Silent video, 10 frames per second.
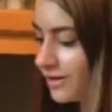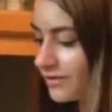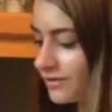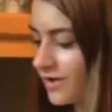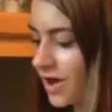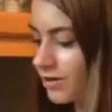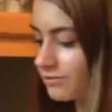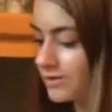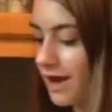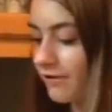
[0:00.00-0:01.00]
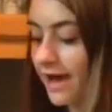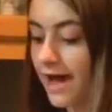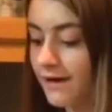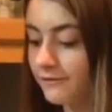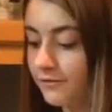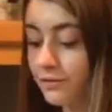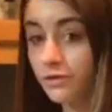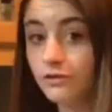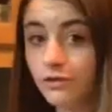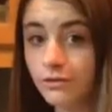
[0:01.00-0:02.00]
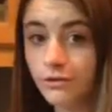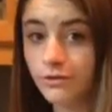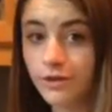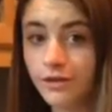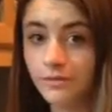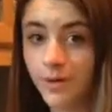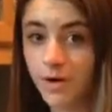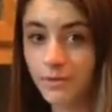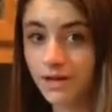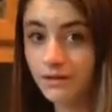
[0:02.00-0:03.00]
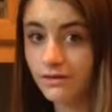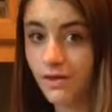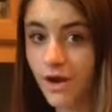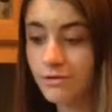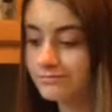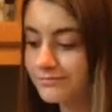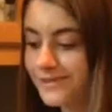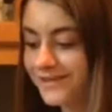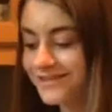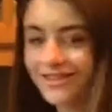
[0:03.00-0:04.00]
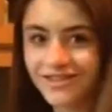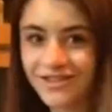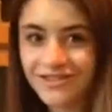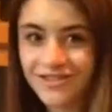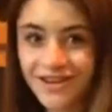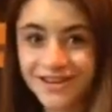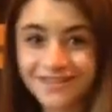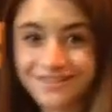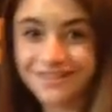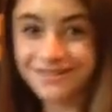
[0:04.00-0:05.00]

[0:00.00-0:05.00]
So now I have the juice for the experiment, so let's get started.